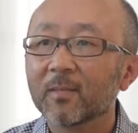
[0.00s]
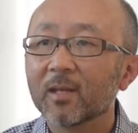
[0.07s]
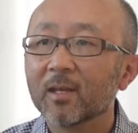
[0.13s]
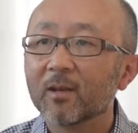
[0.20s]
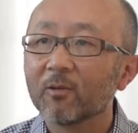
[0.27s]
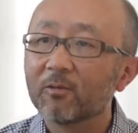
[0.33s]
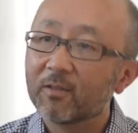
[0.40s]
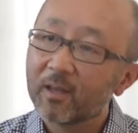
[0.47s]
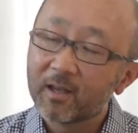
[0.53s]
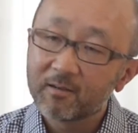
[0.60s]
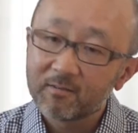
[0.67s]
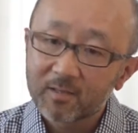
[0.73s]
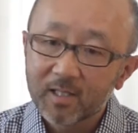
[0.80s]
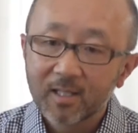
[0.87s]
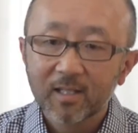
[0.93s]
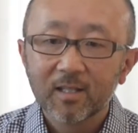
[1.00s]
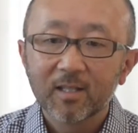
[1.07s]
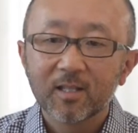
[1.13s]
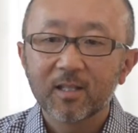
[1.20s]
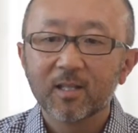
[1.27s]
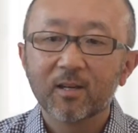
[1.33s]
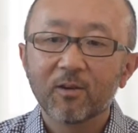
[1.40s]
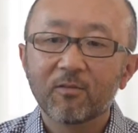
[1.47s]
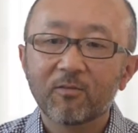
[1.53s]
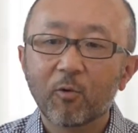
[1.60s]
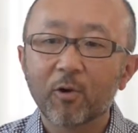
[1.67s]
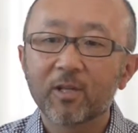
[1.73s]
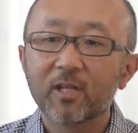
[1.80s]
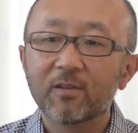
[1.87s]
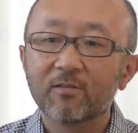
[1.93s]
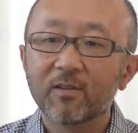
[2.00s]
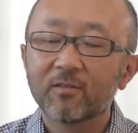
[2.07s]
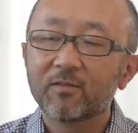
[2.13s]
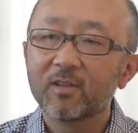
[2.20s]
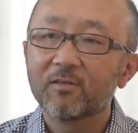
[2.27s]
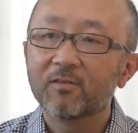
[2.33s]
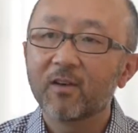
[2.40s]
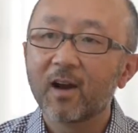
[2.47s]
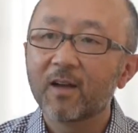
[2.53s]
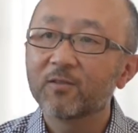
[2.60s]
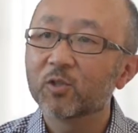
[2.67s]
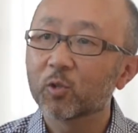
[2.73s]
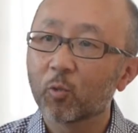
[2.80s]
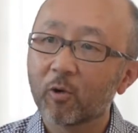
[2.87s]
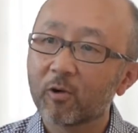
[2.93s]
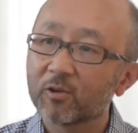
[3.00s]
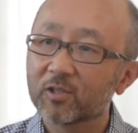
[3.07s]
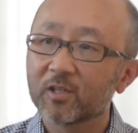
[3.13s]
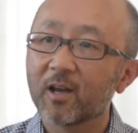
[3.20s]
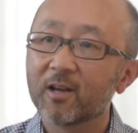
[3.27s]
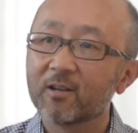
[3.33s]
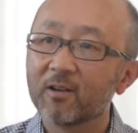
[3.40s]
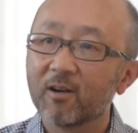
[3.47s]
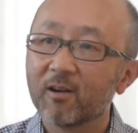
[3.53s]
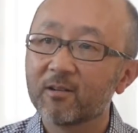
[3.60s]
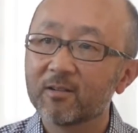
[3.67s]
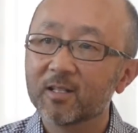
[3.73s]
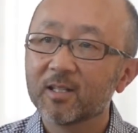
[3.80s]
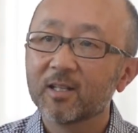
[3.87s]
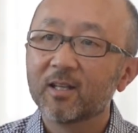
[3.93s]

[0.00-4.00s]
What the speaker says: Then 1455 Square signed on,